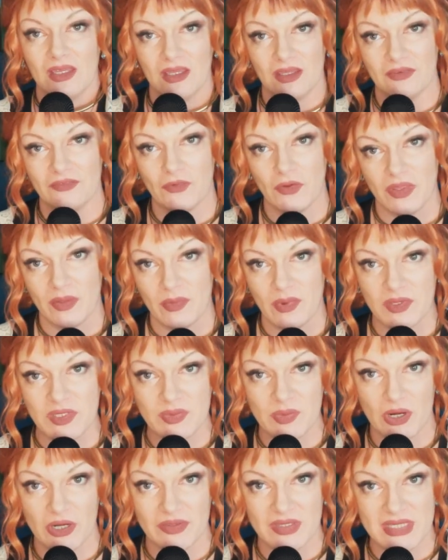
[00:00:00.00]
For the most
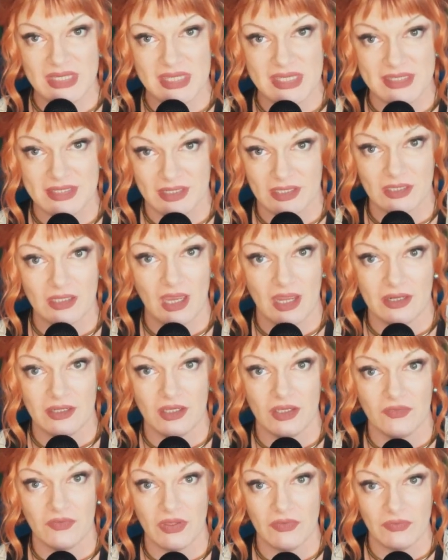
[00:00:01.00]
part, this is a kind
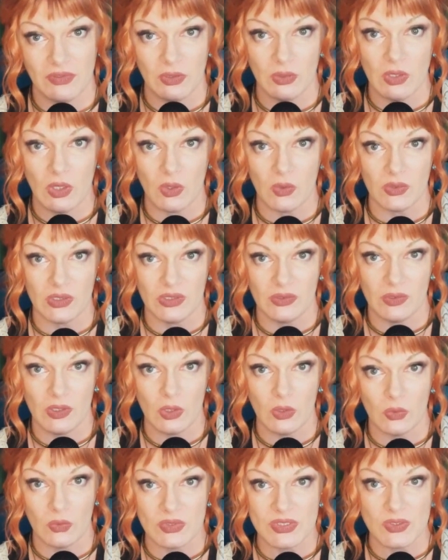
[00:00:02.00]
of if you know, you
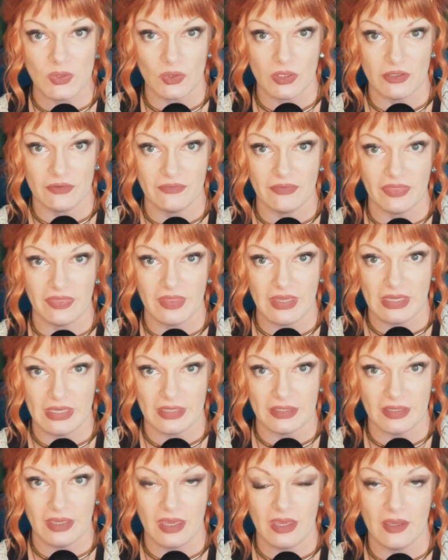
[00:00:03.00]
know sort of
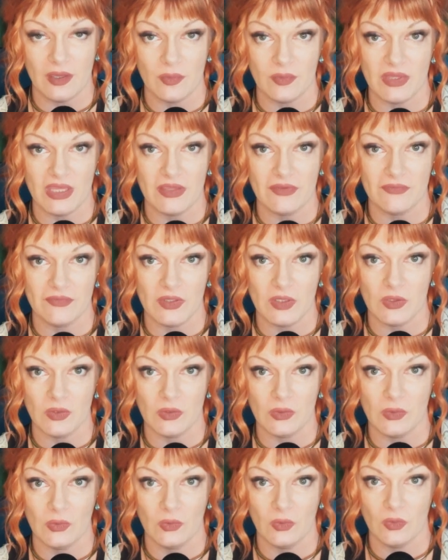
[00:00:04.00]
thing. Um, if
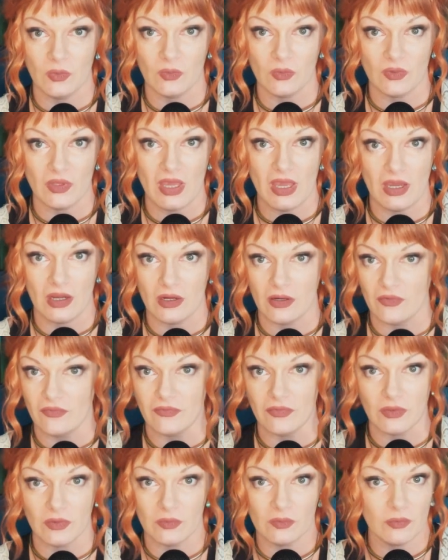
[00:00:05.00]
you have
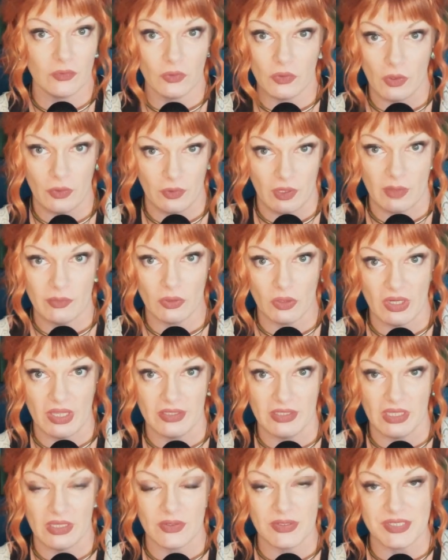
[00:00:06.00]
grown up around
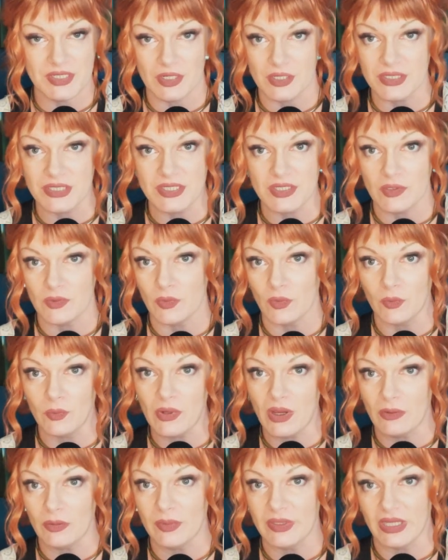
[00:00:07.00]
the Ozarks, you will
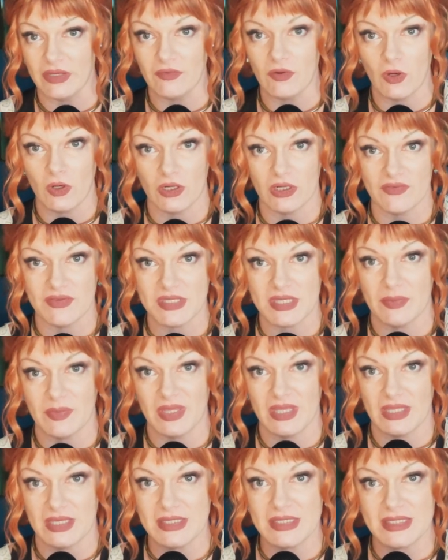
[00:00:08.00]
probably have heard of some of
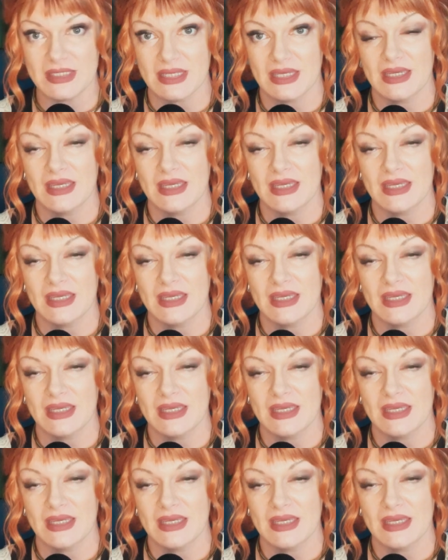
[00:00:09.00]
this.